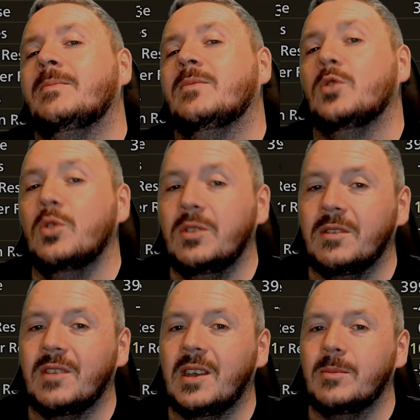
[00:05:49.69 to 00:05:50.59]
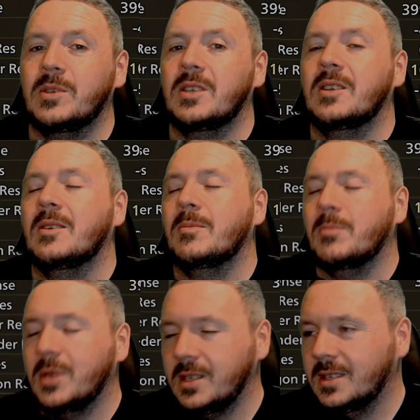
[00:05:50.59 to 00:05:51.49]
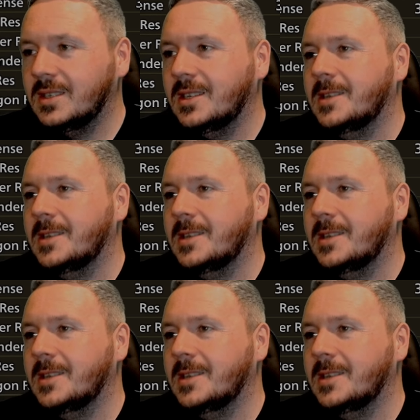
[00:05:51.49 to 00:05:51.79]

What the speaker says: You know the vibes. Peace.